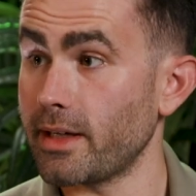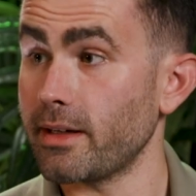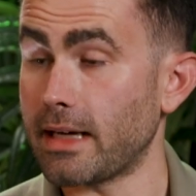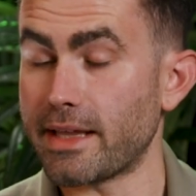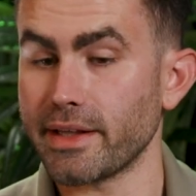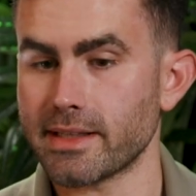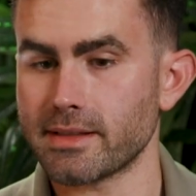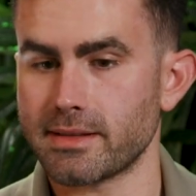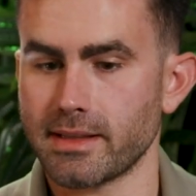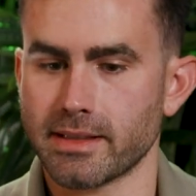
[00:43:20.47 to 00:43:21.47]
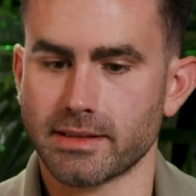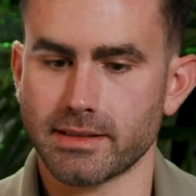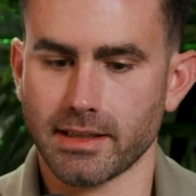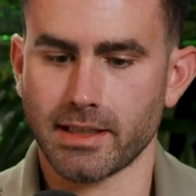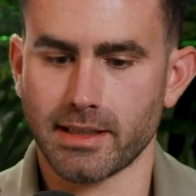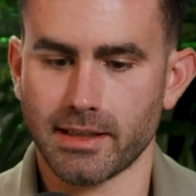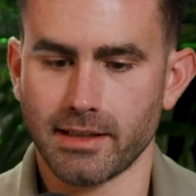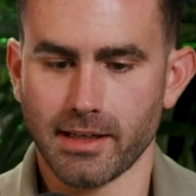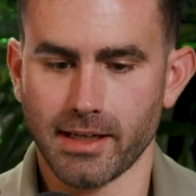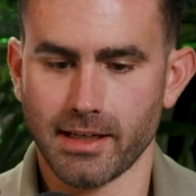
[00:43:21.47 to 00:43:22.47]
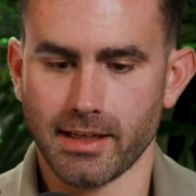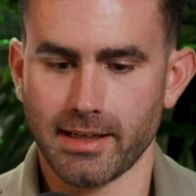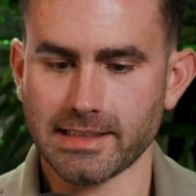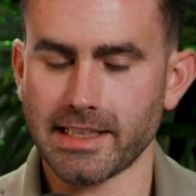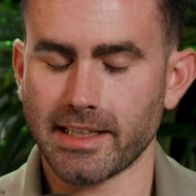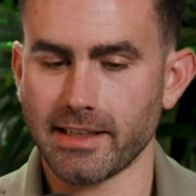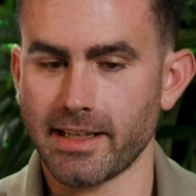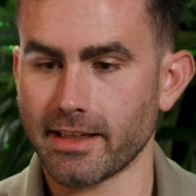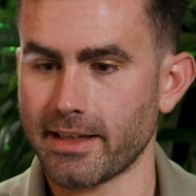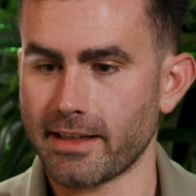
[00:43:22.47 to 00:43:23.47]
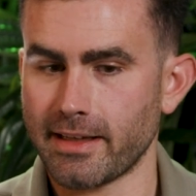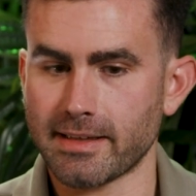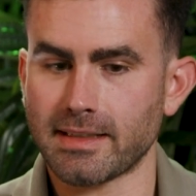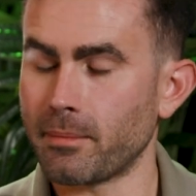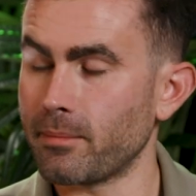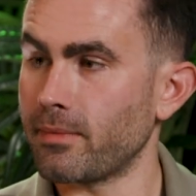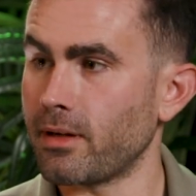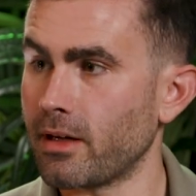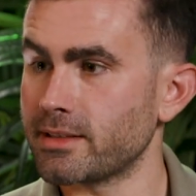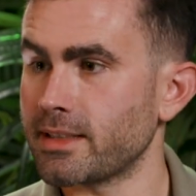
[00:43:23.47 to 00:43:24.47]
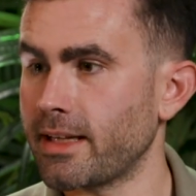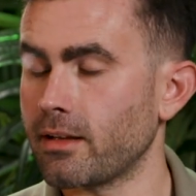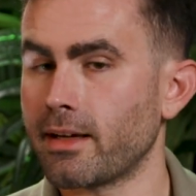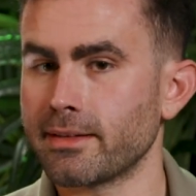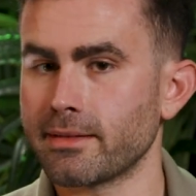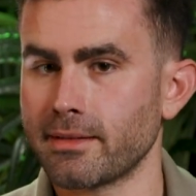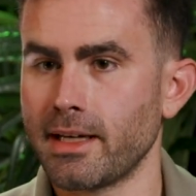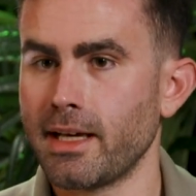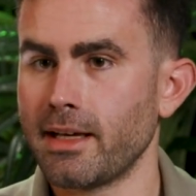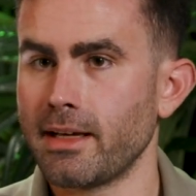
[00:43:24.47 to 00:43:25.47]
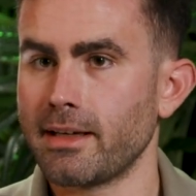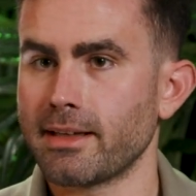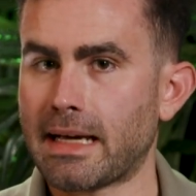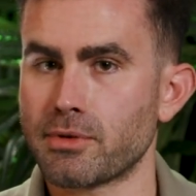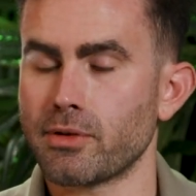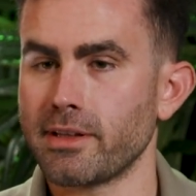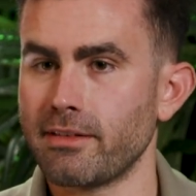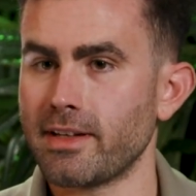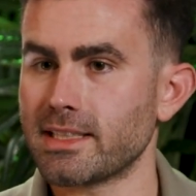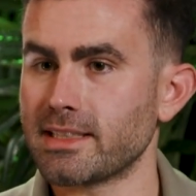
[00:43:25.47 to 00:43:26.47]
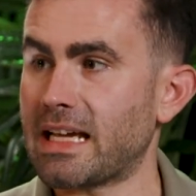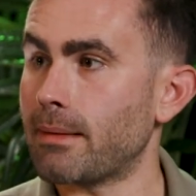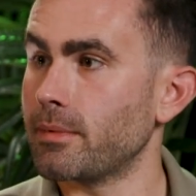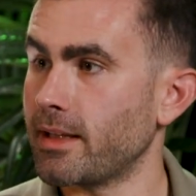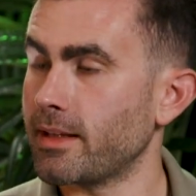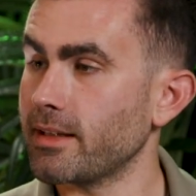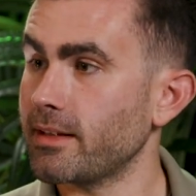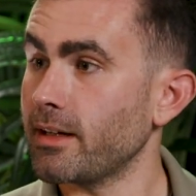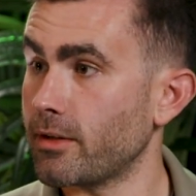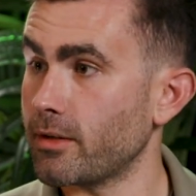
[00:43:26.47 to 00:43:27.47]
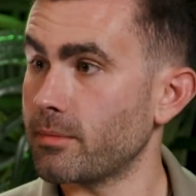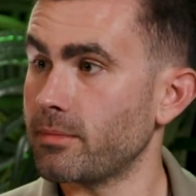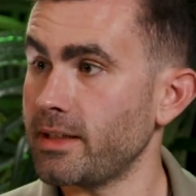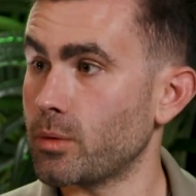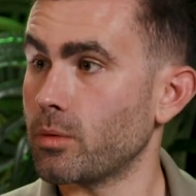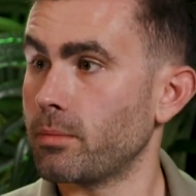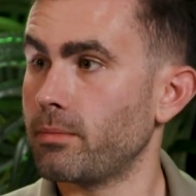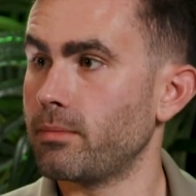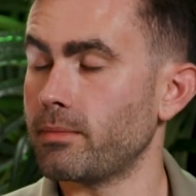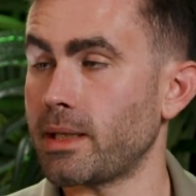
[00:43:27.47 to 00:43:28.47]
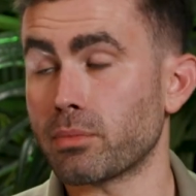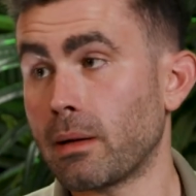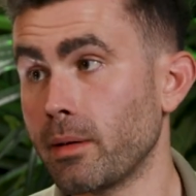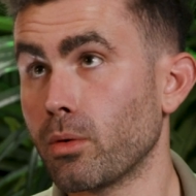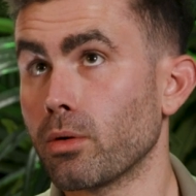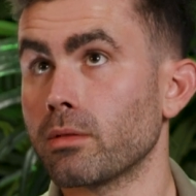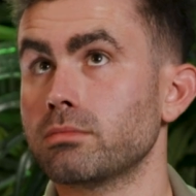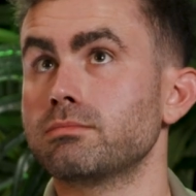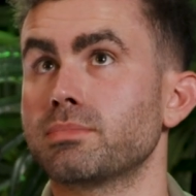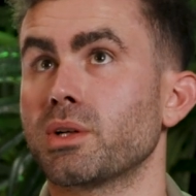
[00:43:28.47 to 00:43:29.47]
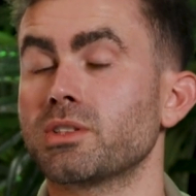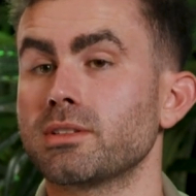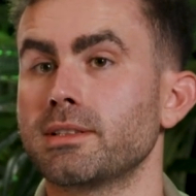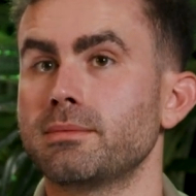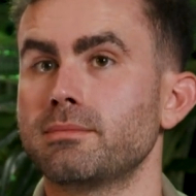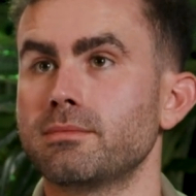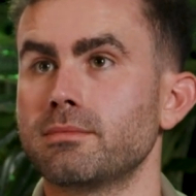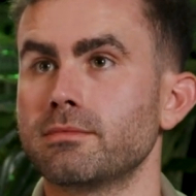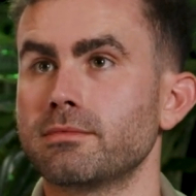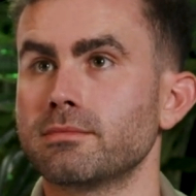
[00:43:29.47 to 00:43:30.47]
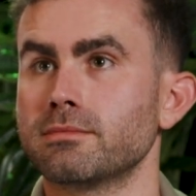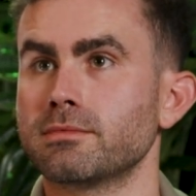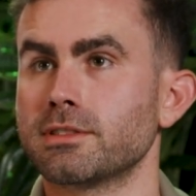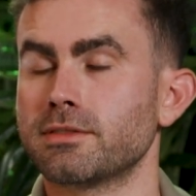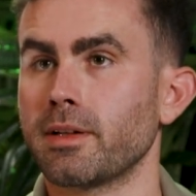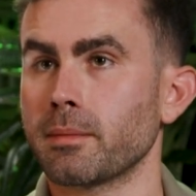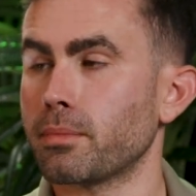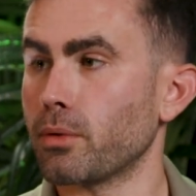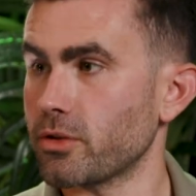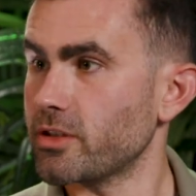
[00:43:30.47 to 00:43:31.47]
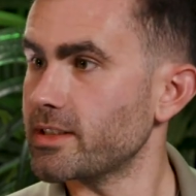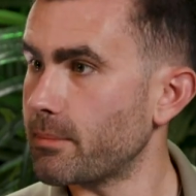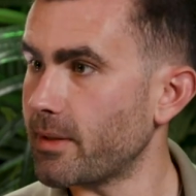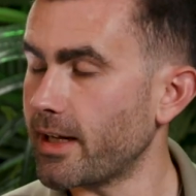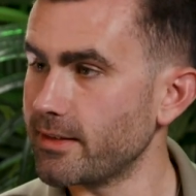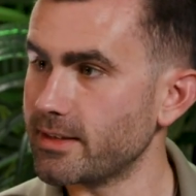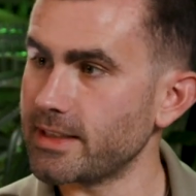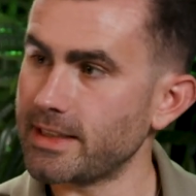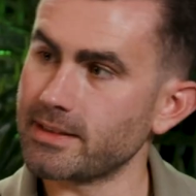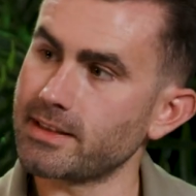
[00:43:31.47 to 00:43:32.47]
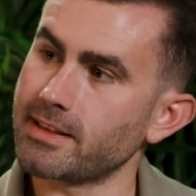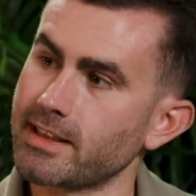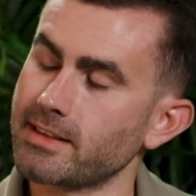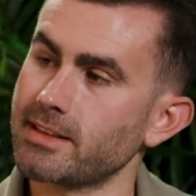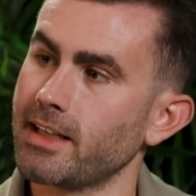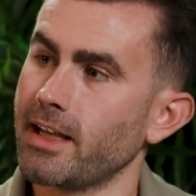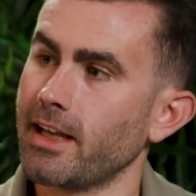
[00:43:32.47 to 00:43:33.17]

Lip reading: Yeah, I think it's a yin and yang. Like, yes, I'm on site a lot, capturing the events as they happen. I think the other equal and probably more personally fulfilling portion is that behind the scenes, and that's